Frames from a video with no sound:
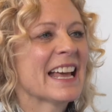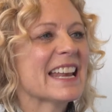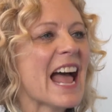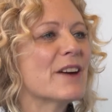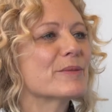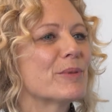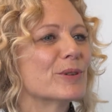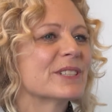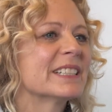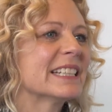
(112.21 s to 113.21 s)
And how
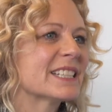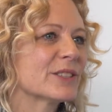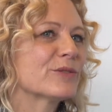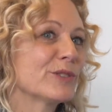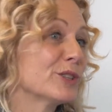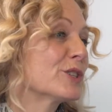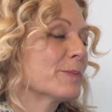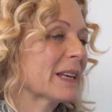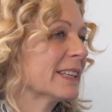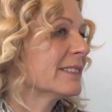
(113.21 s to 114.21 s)
important is it for you
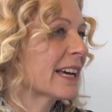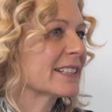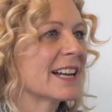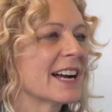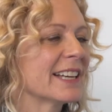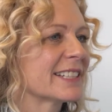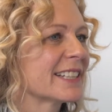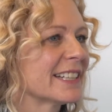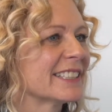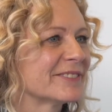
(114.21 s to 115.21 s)
to be at an
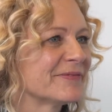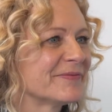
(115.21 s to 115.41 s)
IAC?